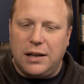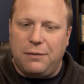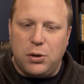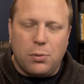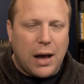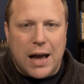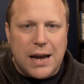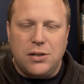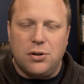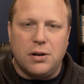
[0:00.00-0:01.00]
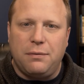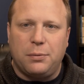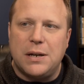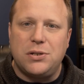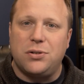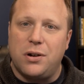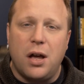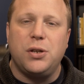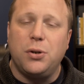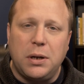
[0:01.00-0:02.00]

if you hide your information or not,